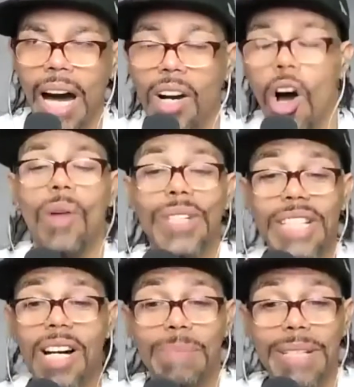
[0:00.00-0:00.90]
called the
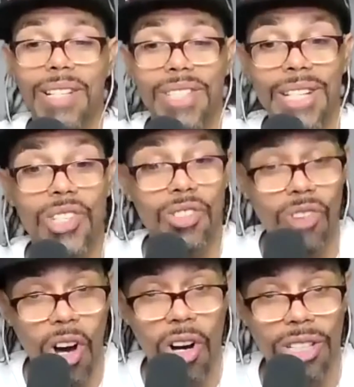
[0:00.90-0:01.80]
young because they're
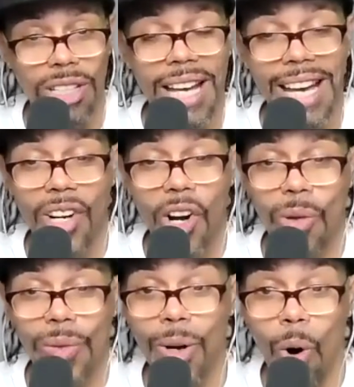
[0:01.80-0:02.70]
strong, and
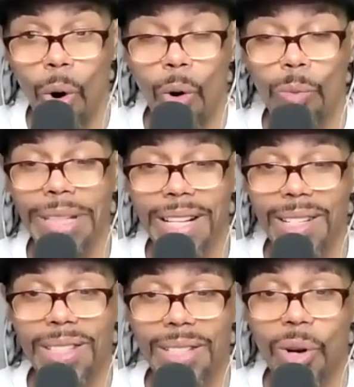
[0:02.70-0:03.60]
called the old
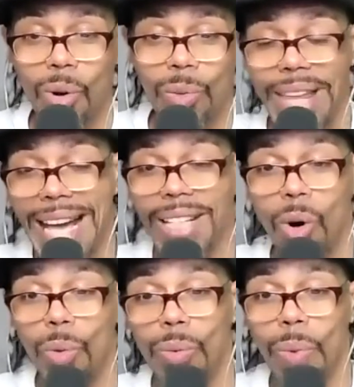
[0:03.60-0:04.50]
because they
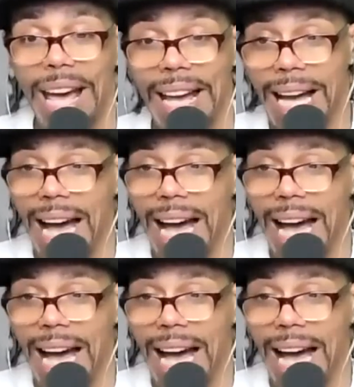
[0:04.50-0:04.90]
know the way.